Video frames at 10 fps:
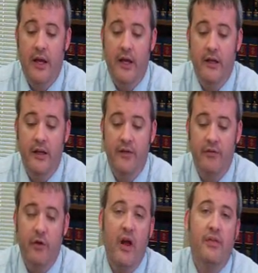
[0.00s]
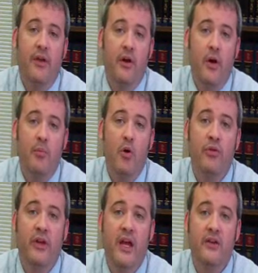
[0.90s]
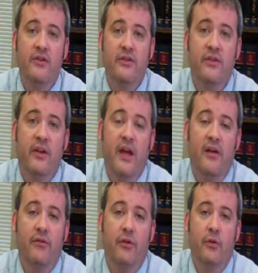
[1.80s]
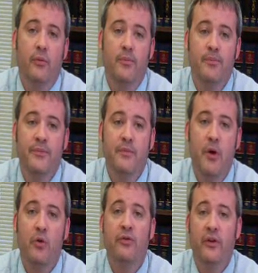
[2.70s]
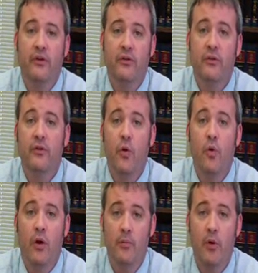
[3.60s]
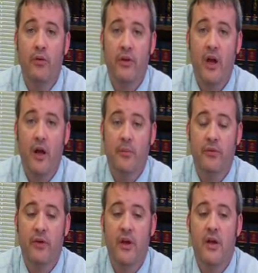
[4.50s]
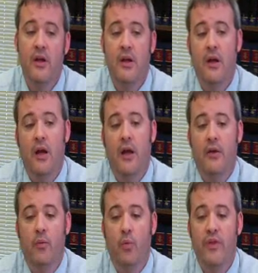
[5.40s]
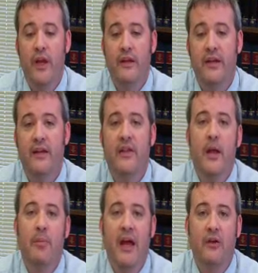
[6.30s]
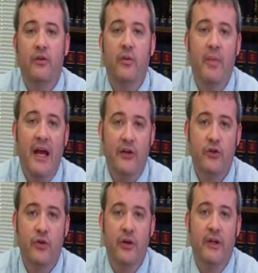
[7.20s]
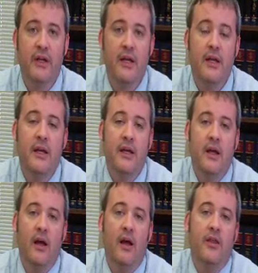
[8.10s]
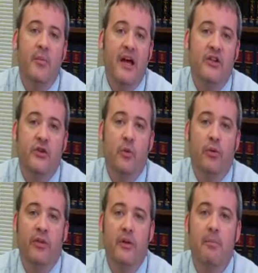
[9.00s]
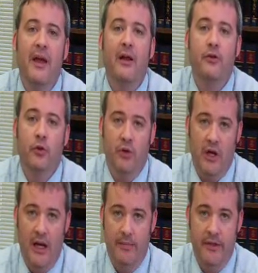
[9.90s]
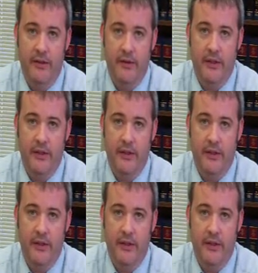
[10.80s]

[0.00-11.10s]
And if you're not there on both occasions, they have to post it to the door on both times. And when they take that back to the magistrate will then mail you a copy.